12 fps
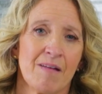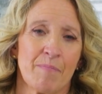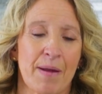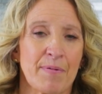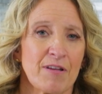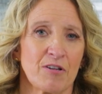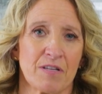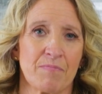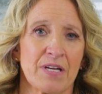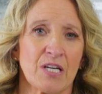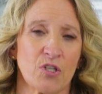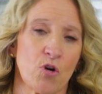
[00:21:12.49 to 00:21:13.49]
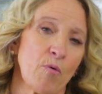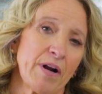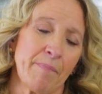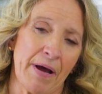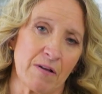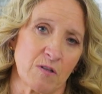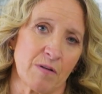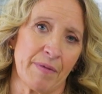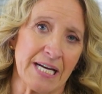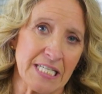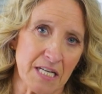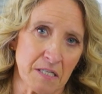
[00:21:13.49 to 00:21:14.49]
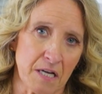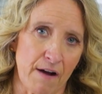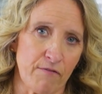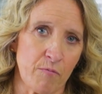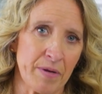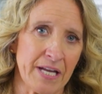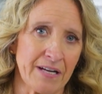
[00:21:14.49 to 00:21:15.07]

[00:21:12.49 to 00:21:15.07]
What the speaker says: maybe there's some things you want to bounce some ideas off of me.